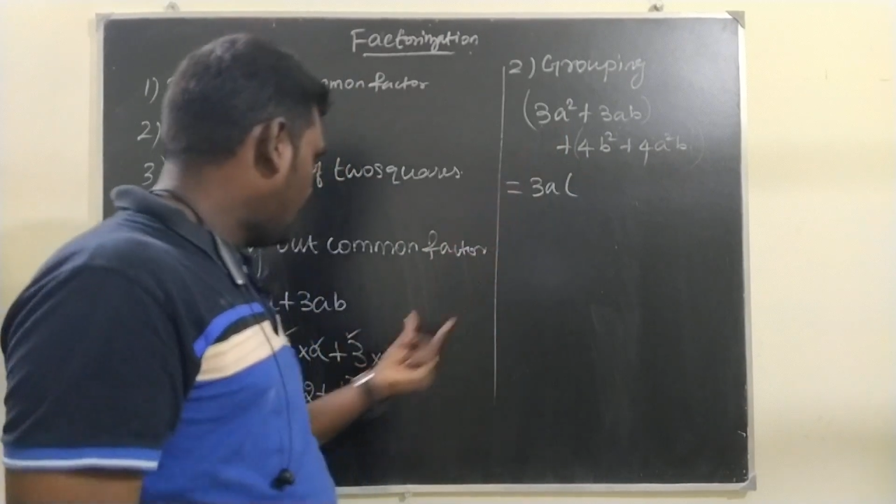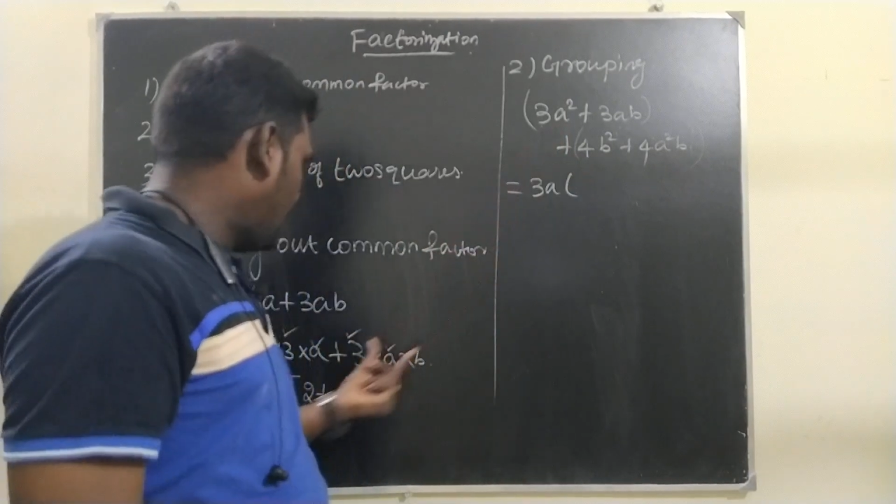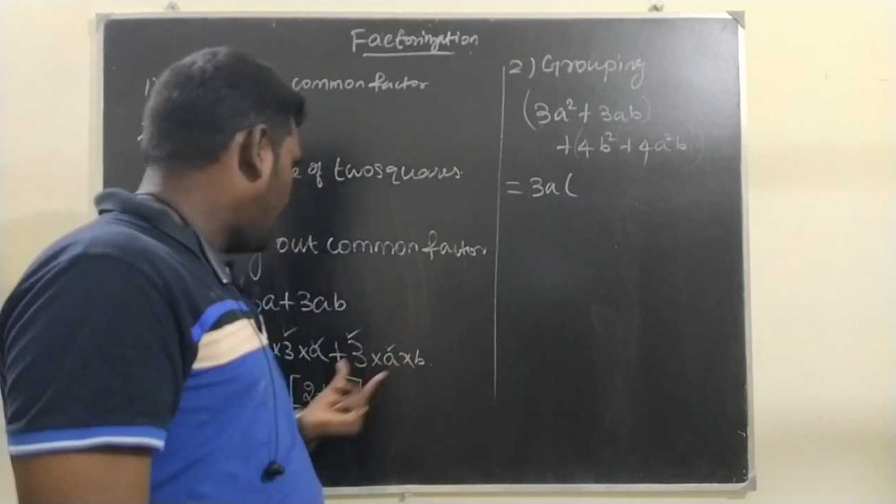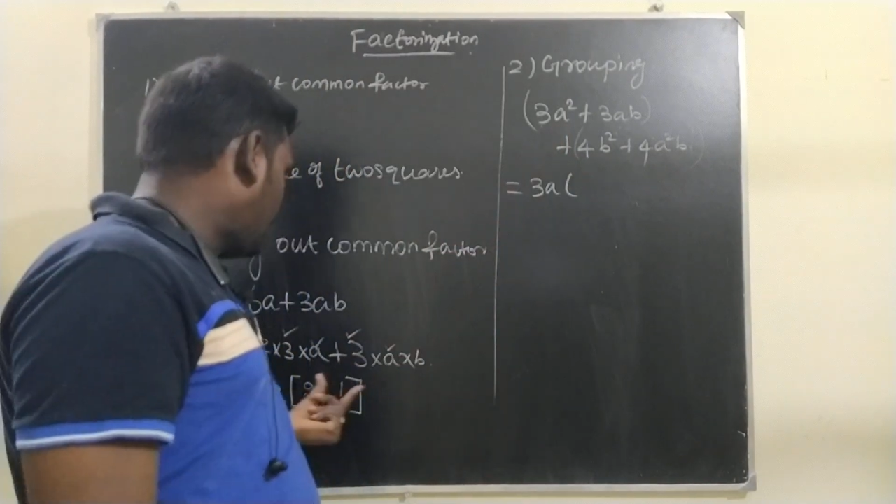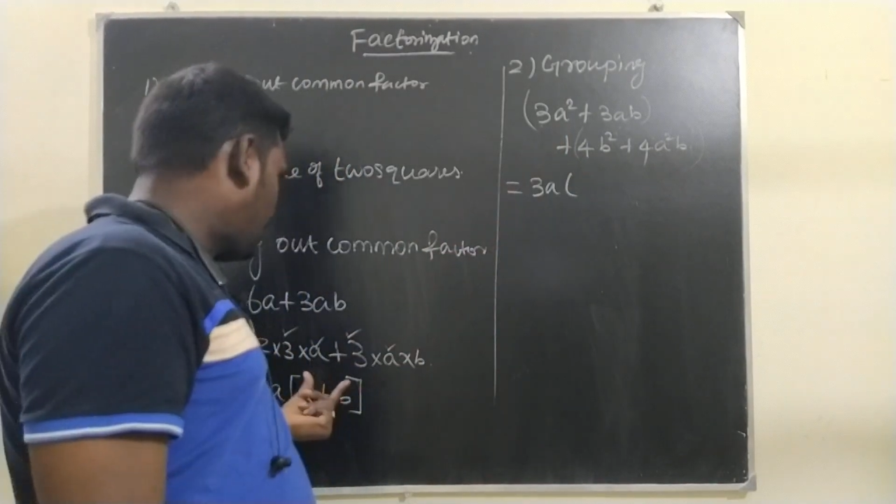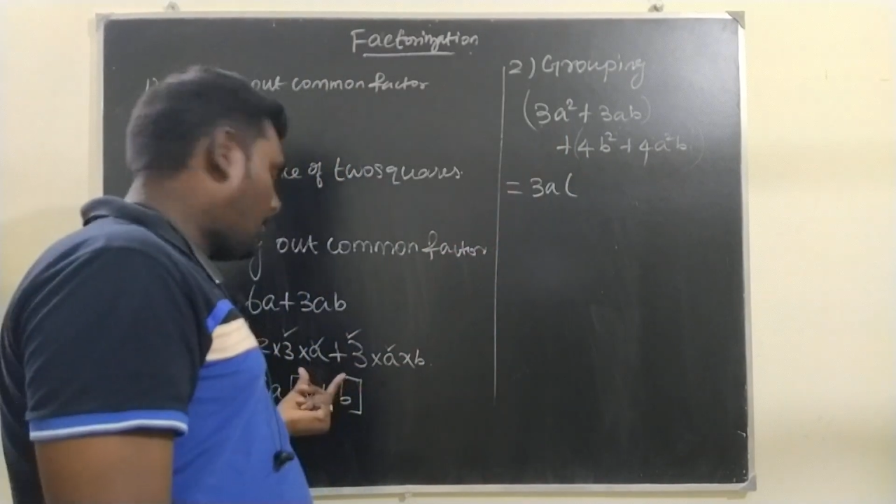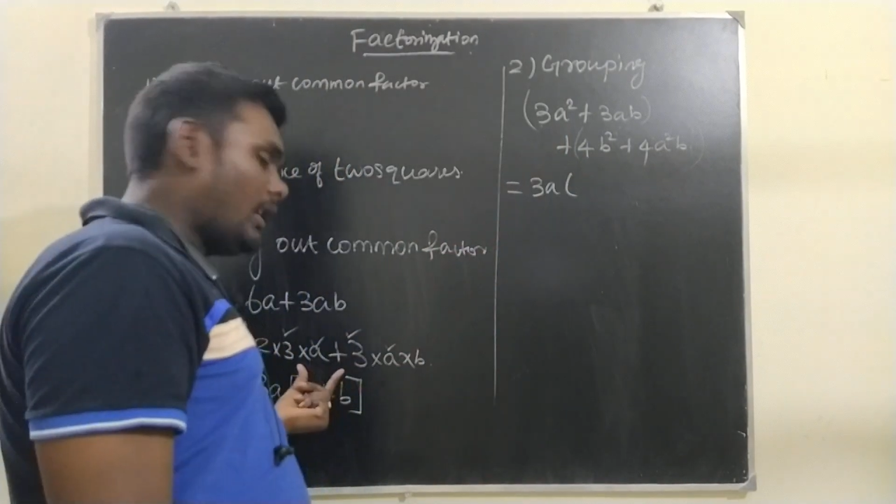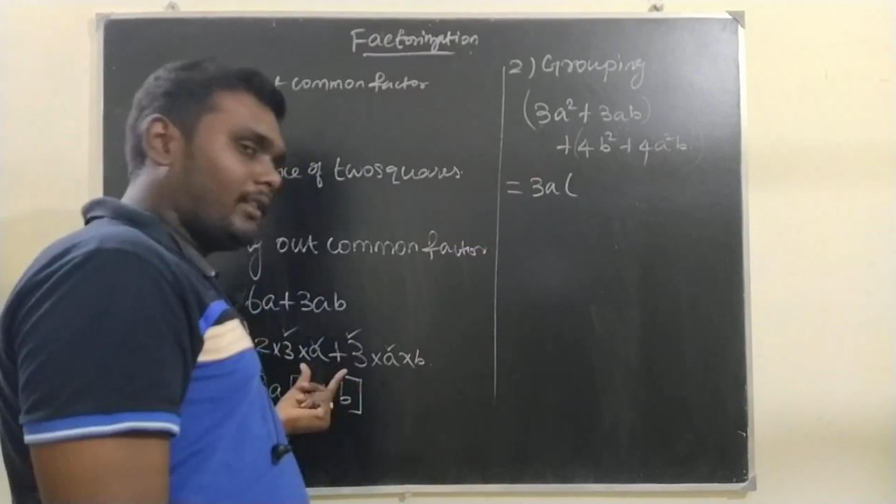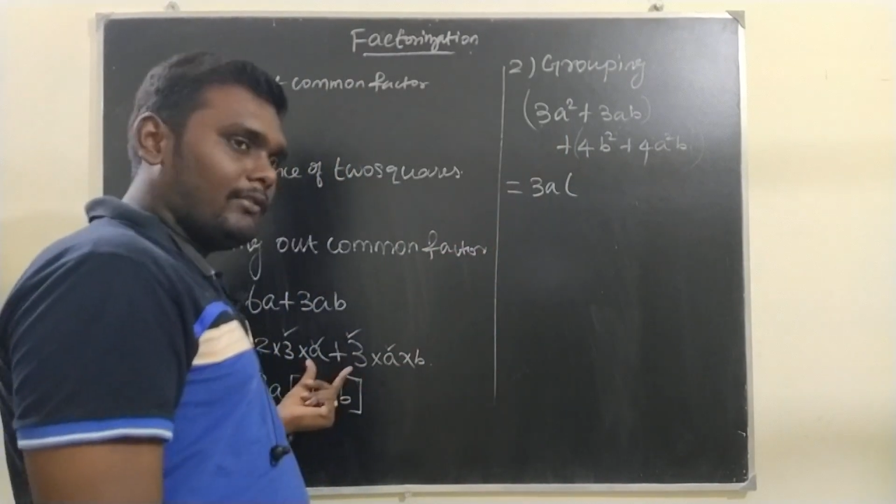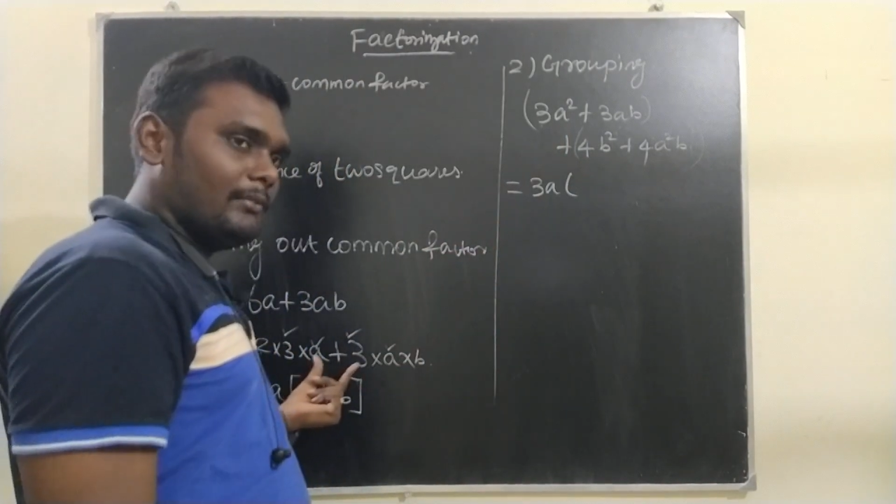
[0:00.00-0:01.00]
like in the
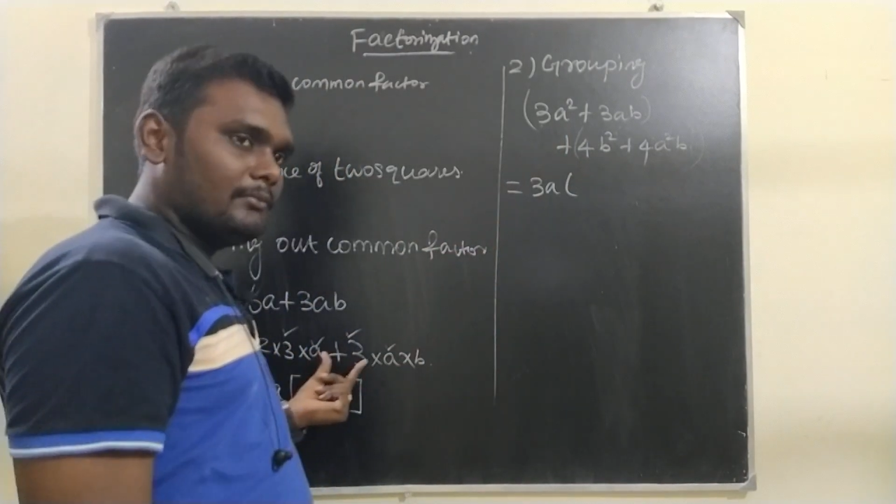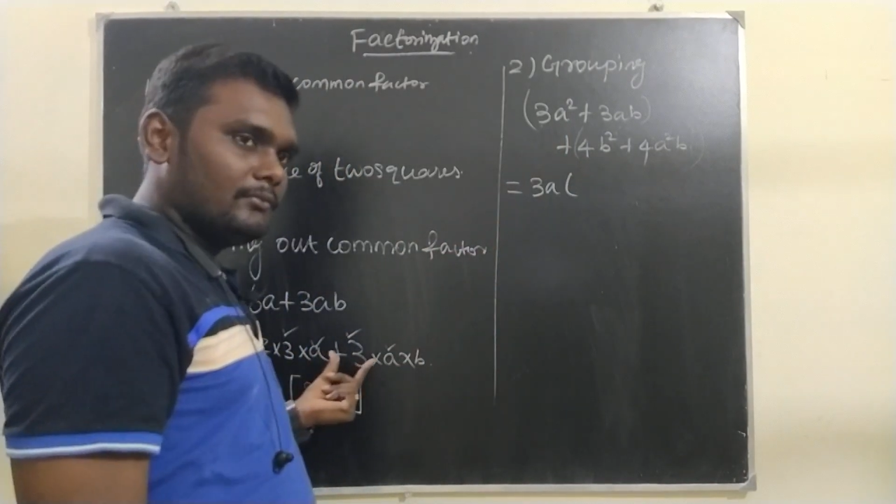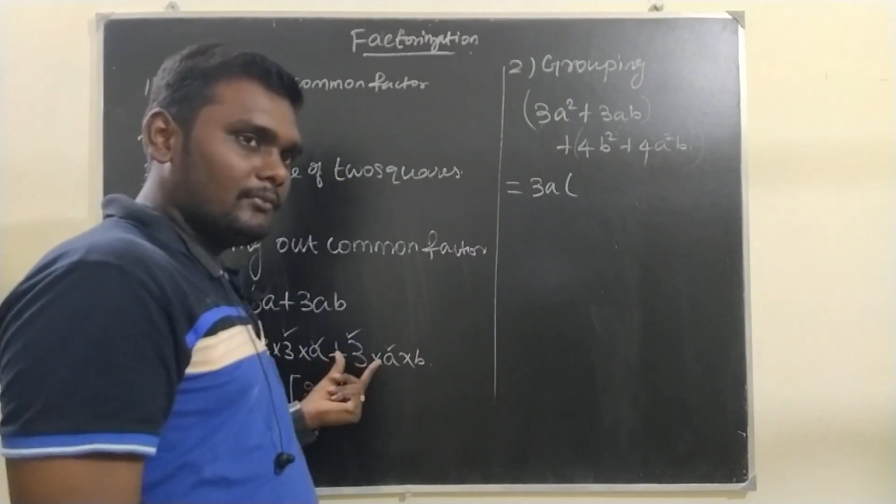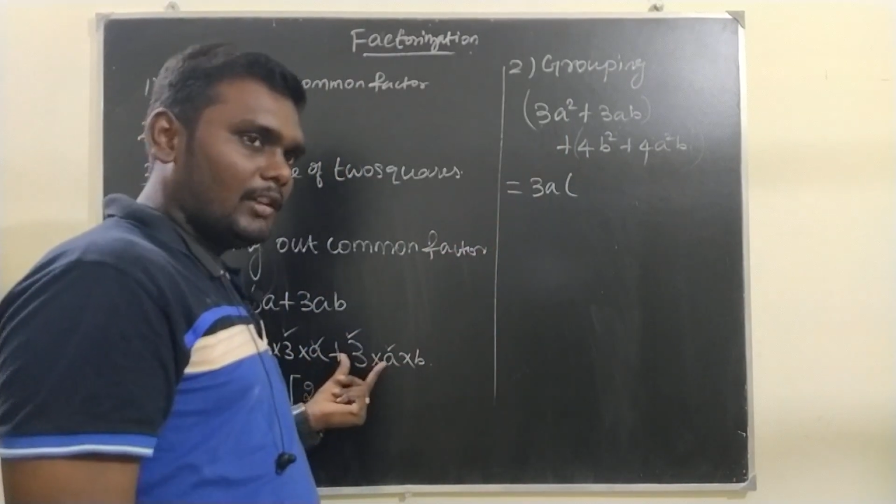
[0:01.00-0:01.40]
product form.